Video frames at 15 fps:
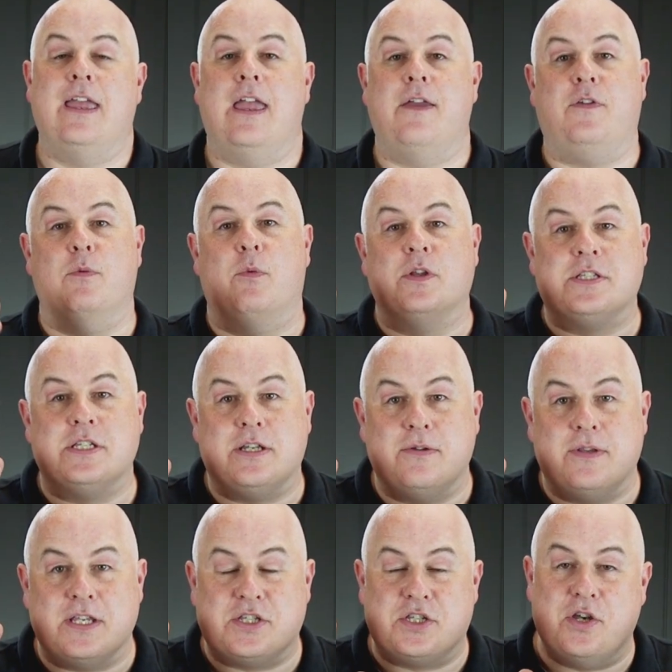if you want to do
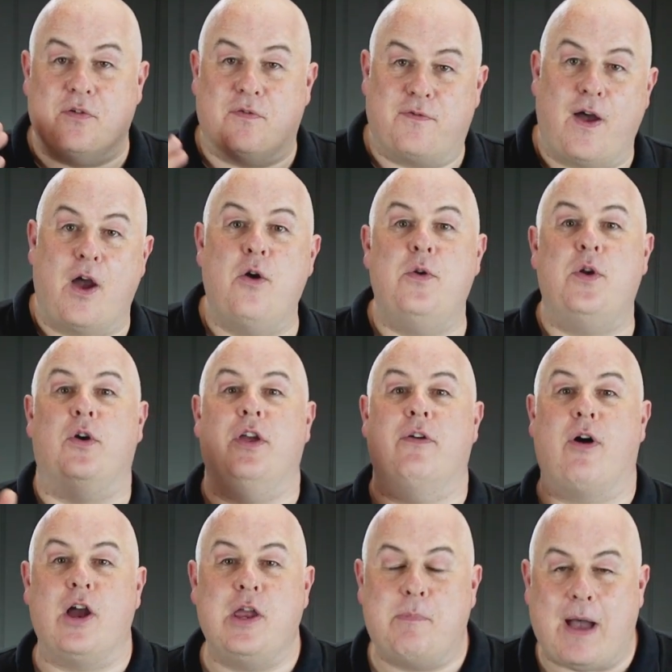this to your phone or
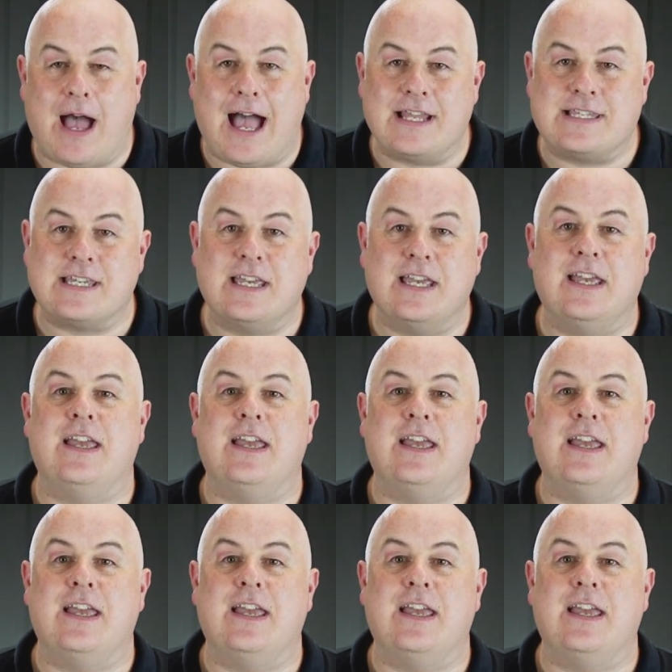your iPad,